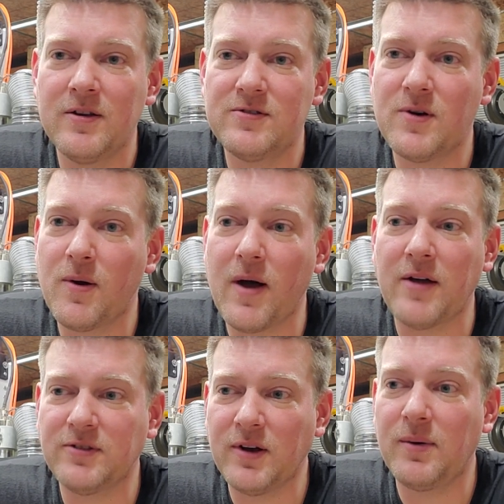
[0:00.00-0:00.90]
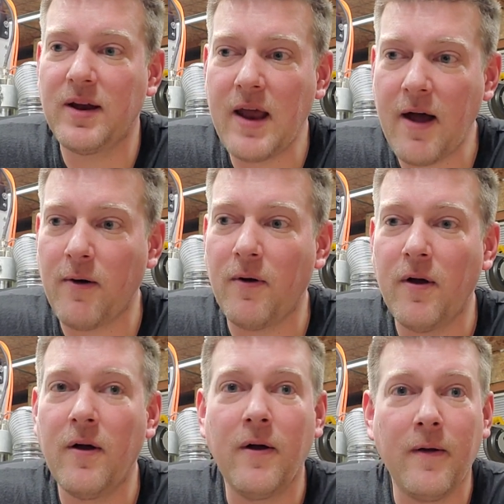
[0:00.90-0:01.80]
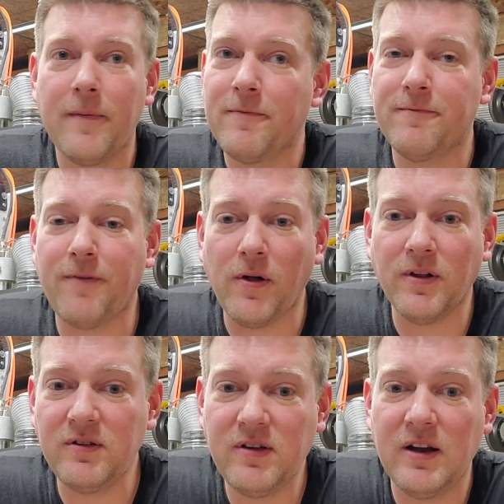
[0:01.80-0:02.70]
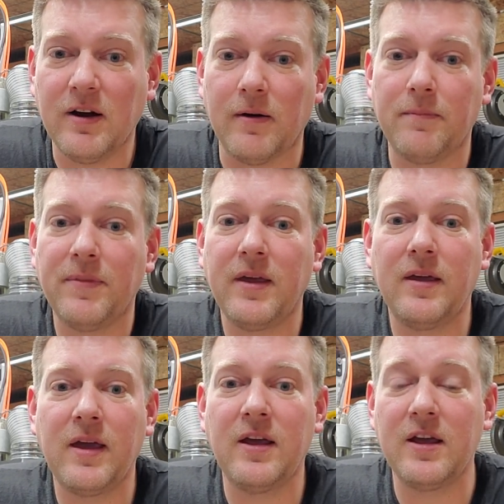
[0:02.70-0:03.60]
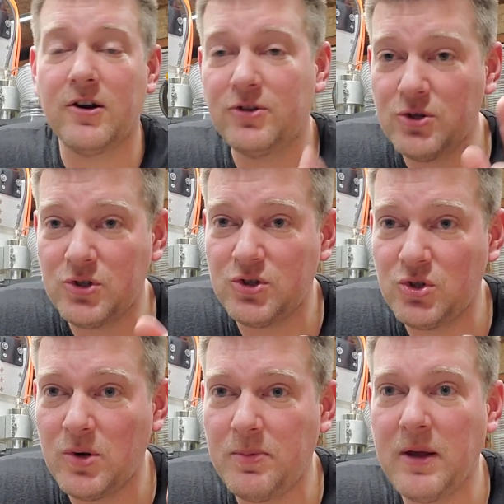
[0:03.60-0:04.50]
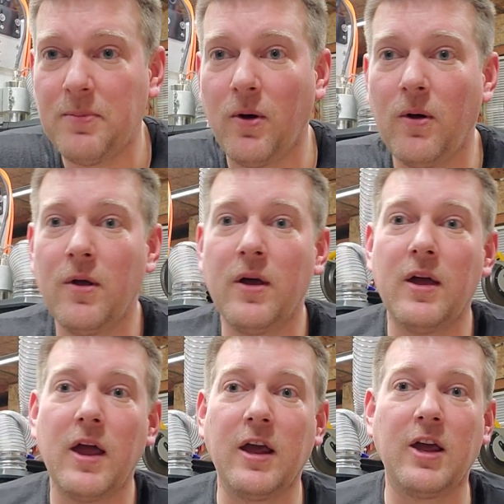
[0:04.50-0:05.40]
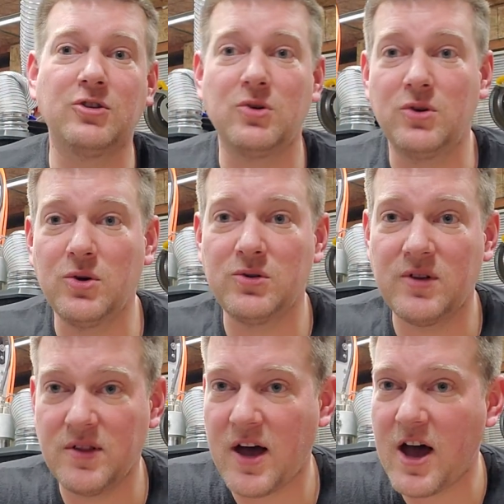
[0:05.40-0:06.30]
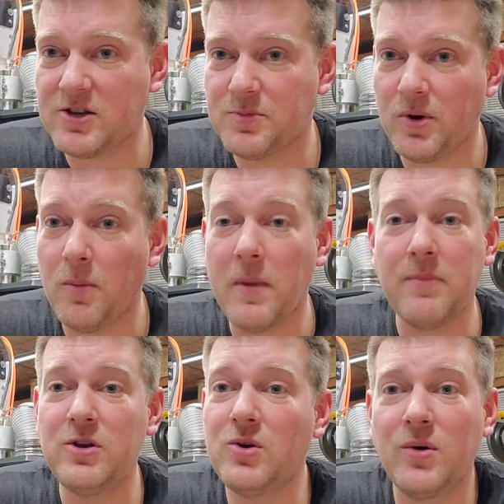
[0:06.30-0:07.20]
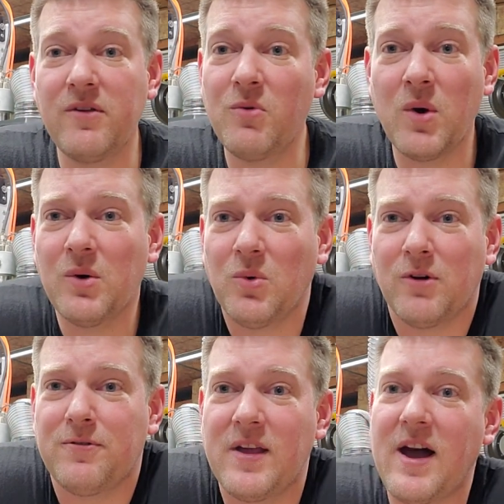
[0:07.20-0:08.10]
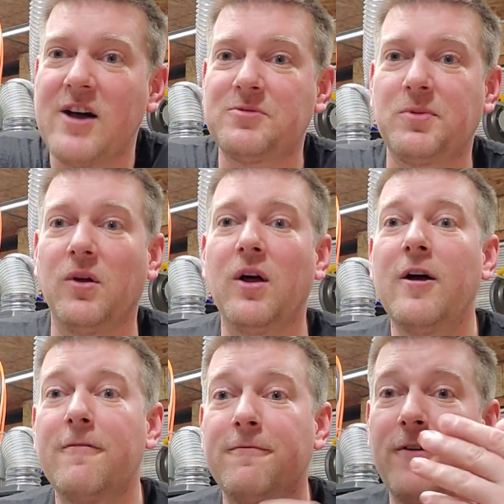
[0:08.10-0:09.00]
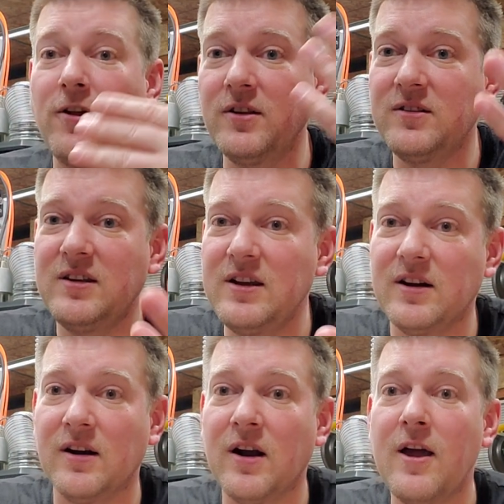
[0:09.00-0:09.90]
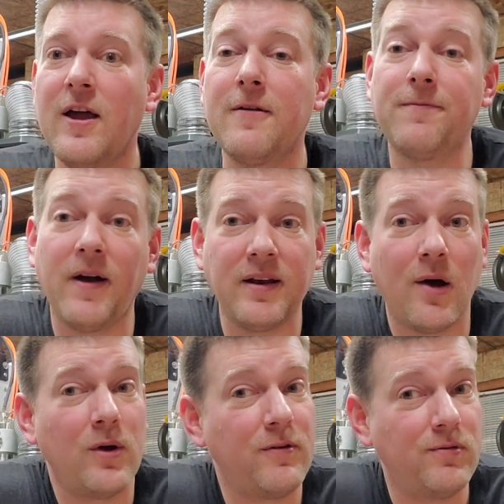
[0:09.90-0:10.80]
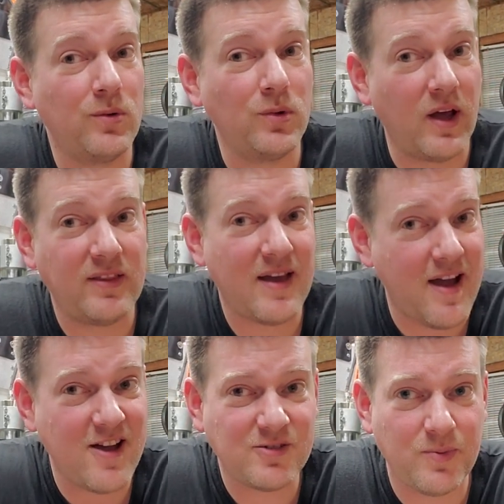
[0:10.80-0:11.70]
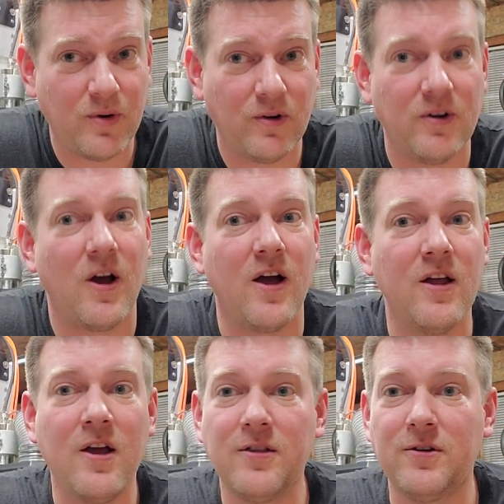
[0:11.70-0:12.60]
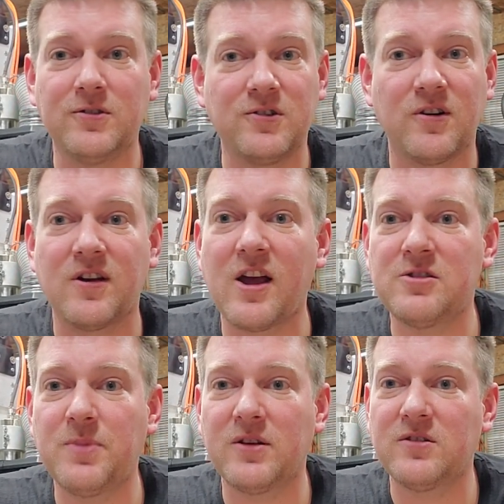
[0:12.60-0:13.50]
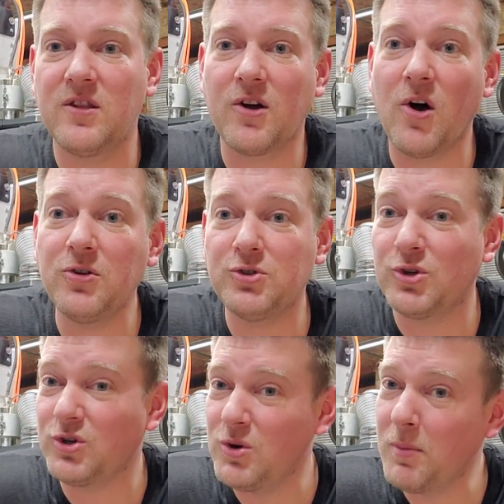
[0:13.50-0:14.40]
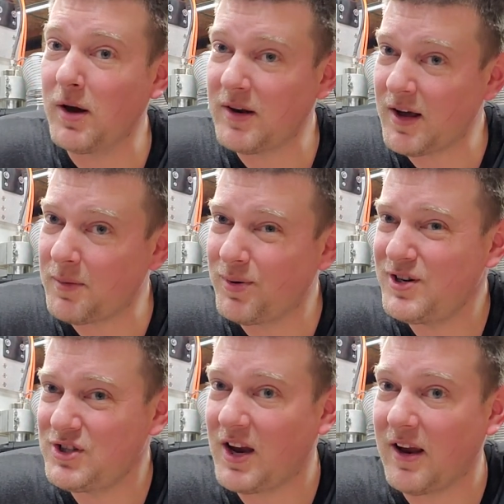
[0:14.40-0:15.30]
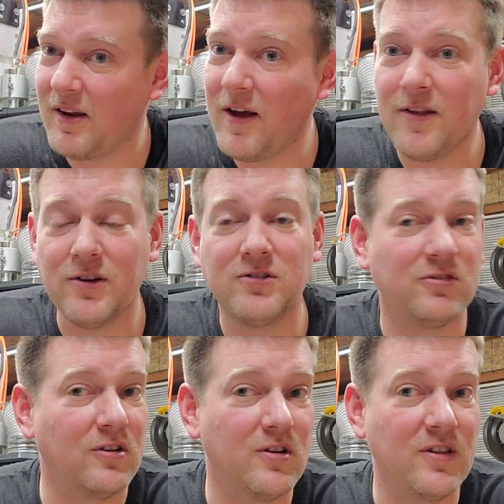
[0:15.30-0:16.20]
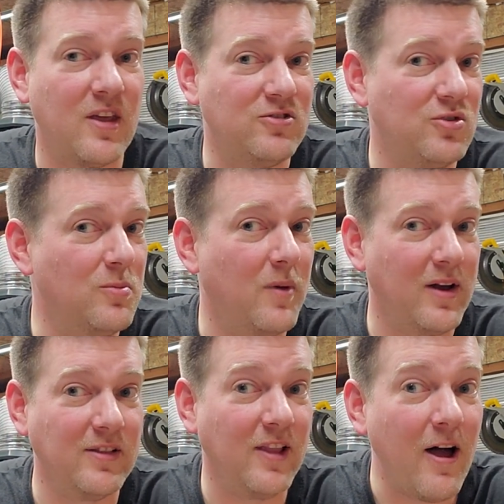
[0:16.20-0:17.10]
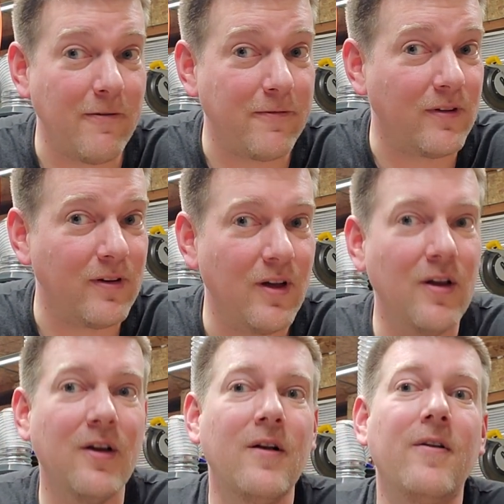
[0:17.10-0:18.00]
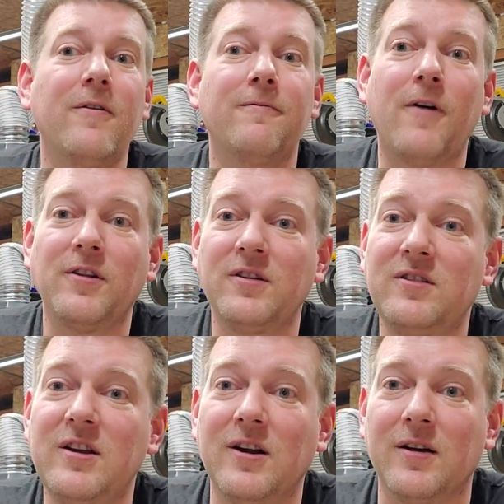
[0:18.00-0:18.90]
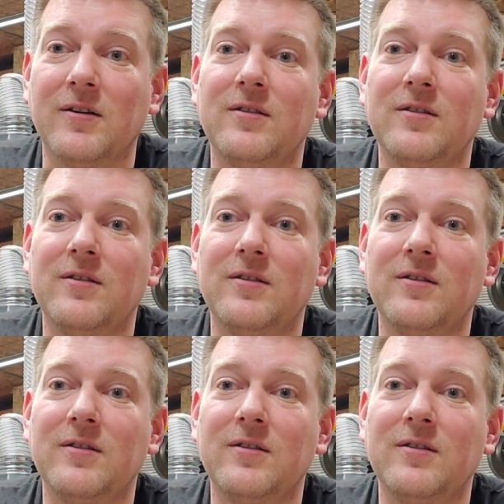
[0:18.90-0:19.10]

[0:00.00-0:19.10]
So I'll tell you right now, volunteer. It introduces you to people. It gets you used to the hospital. Maybe you don't even want to work for that hospital. Volunteer and find out if you like that hospital or not. There's certain aspects of the culture you might not appreciate. There's certain things you might love. Volunteer.